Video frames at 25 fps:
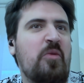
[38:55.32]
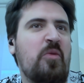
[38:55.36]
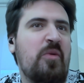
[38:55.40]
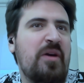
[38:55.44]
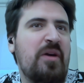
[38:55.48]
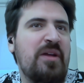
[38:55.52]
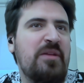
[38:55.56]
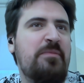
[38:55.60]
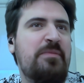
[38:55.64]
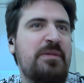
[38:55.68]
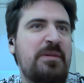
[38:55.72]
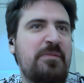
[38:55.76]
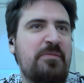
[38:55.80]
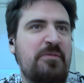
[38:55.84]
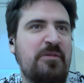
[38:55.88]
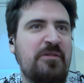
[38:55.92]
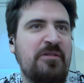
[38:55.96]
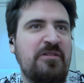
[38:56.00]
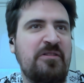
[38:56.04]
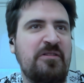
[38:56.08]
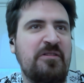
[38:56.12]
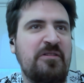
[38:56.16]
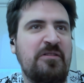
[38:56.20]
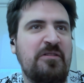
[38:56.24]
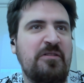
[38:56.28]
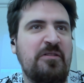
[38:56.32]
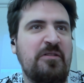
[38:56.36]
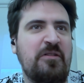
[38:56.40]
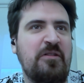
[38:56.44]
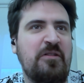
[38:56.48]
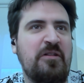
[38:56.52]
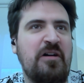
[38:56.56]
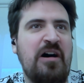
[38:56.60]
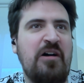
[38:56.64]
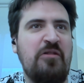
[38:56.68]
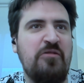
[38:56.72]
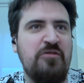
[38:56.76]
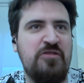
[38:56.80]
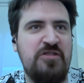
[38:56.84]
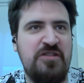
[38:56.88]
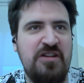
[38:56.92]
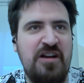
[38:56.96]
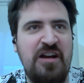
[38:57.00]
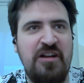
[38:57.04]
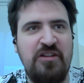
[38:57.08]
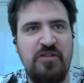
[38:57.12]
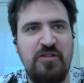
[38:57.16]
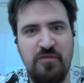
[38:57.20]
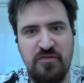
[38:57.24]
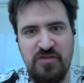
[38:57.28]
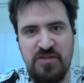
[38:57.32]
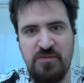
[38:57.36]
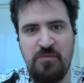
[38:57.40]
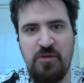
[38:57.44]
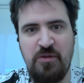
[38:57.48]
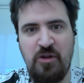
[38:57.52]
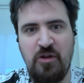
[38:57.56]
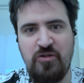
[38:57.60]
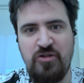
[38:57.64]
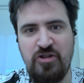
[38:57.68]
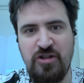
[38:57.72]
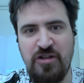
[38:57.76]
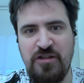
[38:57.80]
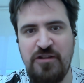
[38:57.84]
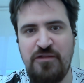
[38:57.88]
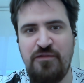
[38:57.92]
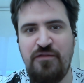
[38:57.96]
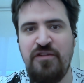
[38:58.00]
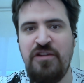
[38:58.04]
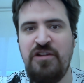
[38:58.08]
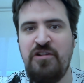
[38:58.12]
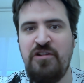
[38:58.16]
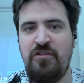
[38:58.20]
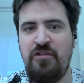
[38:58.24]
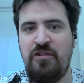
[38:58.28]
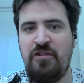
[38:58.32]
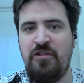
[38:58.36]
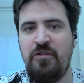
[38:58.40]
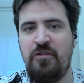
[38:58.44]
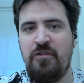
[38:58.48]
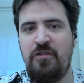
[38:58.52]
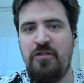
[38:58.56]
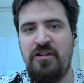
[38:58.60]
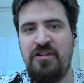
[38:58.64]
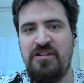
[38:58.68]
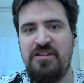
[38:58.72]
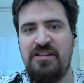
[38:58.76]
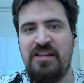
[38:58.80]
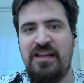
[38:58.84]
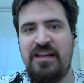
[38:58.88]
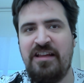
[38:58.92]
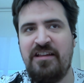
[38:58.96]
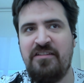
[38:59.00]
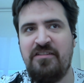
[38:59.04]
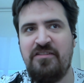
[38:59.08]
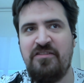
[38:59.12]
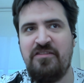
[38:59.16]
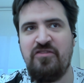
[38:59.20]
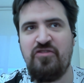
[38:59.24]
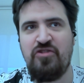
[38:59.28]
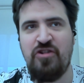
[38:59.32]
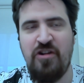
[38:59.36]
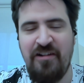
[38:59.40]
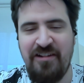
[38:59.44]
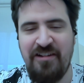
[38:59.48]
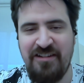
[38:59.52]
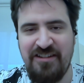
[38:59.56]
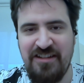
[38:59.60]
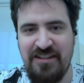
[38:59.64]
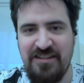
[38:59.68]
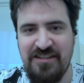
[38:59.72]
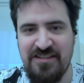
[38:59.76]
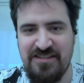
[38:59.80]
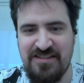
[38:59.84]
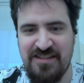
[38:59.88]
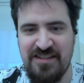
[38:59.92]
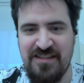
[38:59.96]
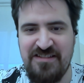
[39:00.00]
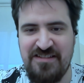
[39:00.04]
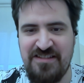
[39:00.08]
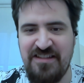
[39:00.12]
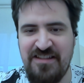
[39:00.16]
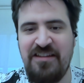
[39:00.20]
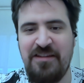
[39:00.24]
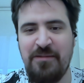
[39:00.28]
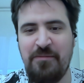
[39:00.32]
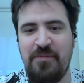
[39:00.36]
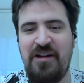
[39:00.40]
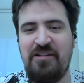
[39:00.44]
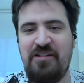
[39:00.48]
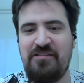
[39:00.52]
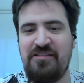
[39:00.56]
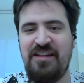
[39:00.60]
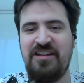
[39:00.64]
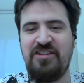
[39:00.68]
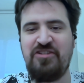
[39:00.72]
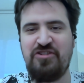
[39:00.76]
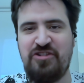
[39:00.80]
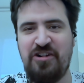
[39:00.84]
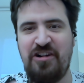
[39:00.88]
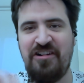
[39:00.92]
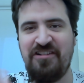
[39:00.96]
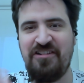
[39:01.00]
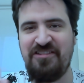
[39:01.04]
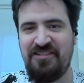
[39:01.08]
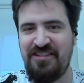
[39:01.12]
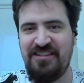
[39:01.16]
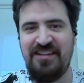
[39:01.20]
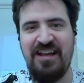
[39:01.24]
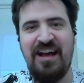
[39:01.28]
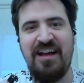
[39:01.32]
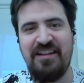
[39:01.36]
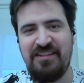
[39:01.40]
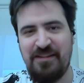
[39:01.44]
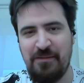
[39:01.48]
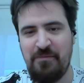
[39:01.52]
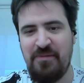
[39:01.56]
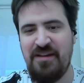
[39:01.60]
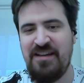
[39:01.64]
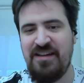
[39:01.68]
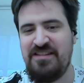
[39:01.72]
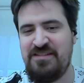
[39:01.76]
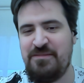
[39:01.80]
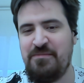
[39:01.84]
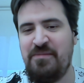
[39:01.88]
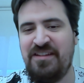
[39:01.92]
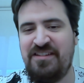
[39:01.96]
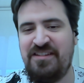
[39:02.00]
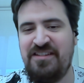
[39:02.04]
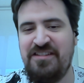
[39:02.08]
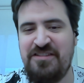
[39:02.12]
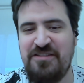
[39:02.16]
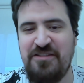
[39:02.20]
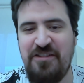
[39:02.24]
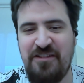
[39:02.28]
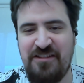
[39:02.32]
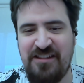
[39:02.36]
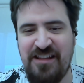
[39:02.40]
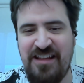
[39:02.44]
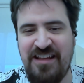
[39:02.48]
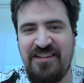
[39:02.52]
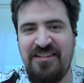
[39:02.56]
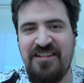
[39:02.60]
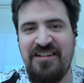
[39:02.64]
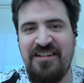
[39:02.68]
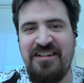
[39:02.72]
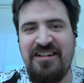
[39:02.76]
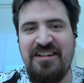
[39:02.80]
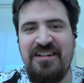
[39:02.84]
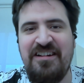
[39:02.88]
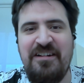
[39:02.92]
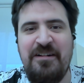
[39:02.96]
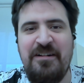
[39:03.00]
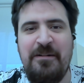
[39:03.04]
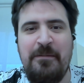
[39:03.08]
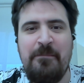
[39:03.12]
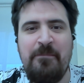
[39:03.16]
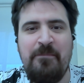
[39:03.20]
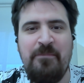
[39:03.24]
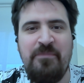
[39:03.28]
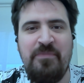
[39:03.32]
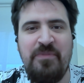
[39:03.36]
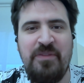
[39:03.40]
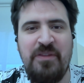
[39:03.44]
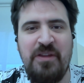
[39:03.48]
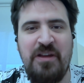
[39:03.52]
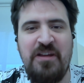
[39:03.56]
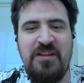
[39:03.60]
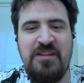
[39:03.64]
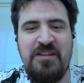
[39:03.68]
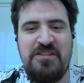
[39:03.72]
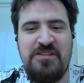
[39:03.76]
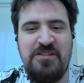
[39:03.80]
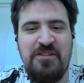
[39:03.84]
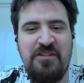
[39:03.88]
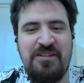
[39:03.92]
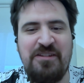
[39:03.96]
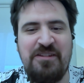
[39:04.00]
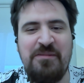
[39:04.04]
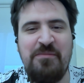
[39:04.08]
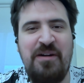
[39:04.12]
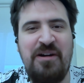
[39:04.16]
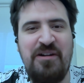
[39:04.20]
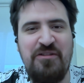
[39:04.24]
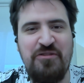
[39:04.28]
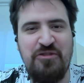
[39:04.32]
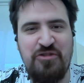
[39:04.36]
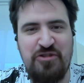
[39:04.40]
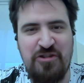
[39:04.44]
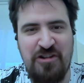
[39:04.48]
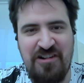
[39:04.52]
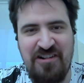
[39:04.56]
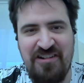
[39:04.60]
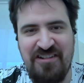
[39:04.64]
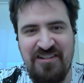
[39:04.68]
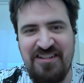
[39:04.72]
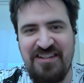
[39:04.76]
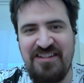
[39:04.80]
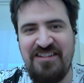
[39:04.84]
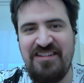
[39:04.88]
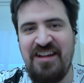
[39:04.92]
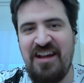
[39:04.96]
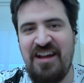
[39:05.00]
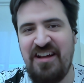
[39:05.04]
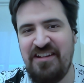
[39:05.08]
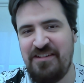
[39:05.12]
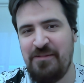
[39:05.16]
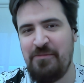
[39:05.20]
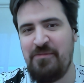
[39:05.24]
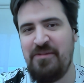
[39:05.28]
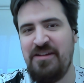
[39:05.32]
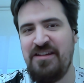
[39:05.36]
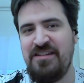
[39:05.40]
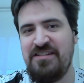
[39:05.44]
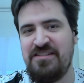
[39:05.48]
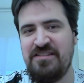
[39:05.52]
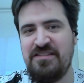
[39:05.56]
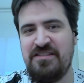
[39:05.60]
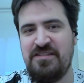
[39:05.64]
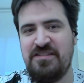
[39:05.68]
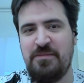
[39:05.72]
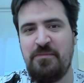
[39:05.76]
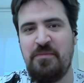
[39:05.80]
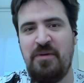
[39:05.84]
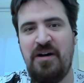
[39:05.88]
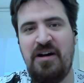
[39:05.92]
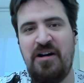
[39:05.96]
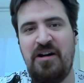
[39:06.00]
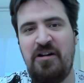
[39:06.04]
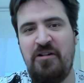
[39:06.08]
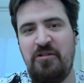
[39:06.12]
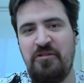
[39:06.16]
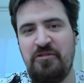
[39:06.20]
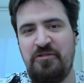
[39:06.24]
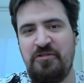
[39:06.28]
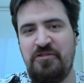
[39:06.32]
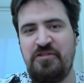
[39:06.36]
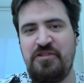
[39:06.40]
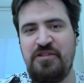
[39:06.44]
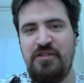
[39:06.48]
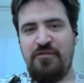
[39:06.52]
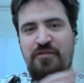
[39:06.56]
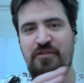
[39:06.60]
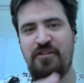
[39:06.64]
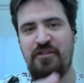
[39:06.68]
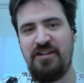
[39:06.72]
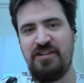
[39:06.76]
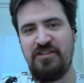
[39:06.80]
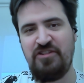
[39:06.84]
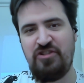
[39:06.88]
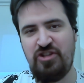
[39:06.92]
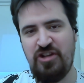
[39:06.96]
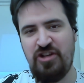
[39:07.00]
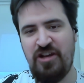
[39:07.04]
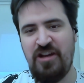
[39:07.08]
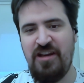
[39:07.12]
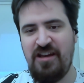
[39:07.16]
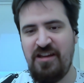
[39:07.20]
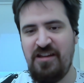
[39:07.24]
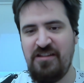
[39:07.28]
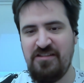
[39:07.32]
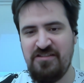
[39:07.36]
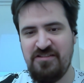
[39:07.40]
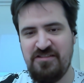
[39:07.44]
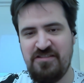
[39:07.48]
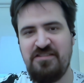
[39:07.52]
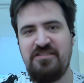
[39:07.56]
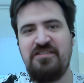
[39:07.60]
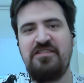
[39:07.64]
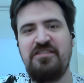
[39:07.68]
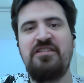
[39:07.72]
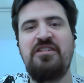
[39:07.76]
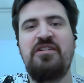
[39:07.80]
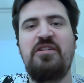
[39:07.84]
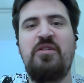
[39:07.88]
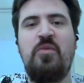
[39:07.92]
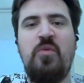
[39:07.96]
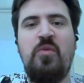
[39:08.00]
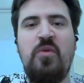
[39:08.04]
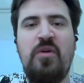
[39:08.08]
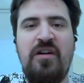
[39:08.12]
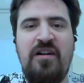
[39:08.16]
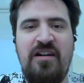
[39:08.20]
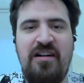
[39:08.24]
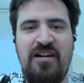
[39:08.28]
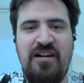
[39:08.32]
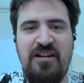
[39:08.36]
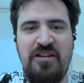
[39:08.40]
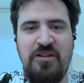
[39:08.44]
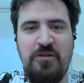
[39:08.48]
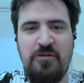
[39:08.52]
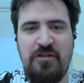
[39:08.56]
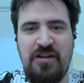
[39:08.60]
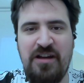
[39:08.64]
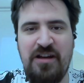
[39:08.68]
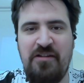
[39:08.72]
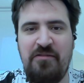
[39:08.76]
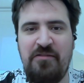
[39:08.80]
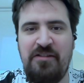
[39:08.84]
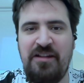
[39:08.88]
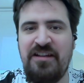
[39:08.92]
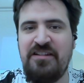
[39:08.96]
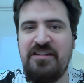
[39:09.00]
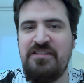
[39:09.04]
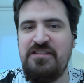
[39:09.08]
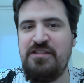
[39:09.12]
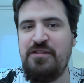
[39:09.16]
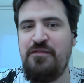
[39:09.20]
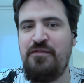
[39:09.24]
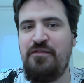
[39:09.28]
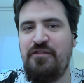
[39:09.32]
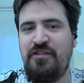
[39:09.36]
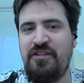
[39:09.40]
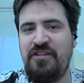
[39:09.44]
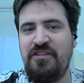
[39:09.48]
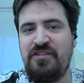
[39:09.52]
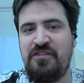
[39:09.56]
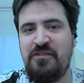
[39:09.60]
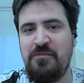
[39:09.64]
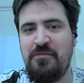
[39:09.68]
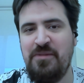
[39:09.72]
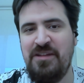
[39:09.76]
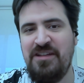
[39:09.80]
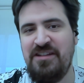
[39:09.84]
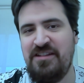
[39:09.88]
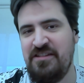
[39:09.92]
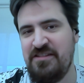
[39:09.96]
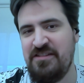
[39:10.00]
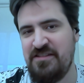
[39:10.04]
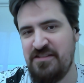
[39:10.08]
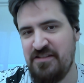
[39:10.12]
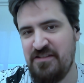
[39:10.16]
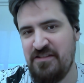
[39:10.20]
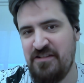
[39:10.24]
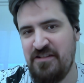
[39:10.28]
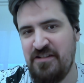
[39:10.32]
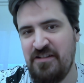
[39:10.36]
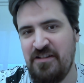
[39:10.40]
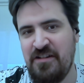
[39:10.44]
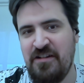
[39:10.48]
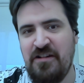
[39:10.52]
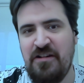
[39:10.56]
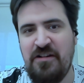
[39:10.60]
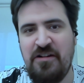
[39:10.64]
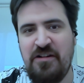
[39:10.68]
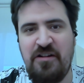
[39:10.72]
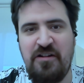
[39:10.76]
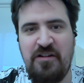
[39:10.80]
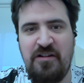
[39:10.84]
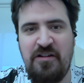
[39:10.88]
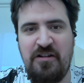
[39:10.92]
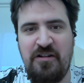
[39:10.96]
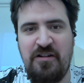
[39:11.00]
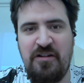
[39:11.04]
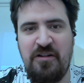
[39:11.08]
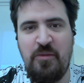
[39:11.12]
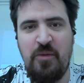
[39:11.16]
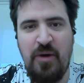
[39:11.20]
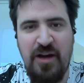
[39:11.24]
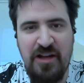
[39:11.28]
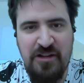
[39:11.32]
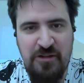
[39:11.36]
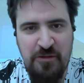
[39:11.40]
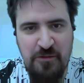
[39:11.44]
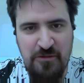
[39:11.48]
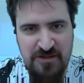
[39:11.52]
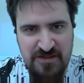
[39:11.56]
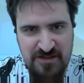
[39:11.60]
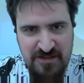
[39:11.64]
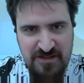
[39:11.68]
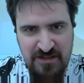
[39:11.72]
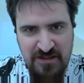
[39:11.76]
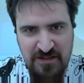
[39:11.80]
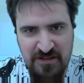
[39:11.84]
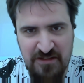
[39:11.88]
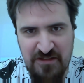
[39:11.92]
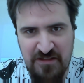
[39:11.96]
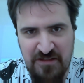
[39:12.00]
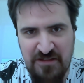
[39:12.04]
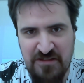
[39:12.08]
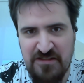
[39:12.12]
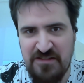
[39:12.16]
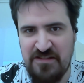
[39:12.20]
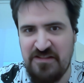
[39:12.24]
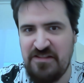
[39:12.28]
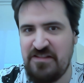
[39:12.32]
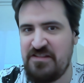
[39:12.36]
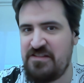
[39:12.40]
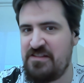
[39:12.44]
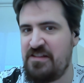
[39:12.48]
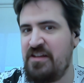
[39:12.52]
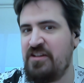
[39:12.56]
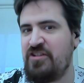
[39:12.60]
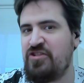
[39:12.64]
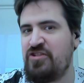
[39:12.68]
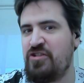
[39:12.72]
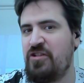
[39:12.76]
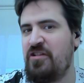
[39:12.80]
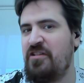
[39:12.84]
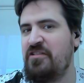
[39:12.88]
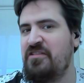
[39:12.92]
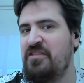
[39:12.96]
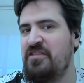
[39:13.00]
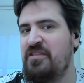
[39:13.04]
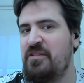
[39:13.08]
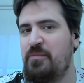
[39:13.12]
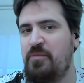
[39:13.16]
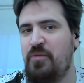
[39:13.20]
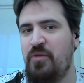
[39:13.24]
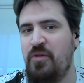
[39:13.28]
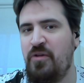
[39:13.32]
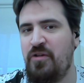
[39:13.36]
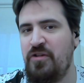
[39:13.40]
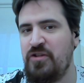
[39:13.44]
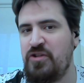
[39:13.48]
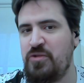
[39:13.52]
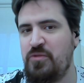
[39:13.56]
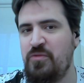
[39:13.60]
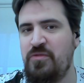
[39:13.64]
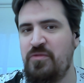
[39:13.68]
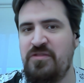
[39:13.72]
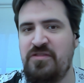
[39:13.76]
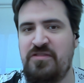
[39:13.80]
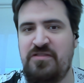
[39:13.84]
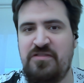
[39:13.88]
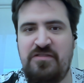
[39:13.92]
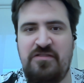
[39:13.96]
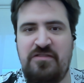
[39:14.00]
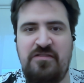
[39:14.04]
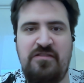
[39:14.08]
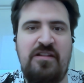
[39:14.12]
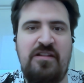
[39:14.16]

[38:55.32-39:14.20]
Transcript: when people outside of the blockchain sphere heard sharding, they think about sharded database, but it's not about sharded database. It's about different chains where you have different committees. Why do you think is this sharding approach with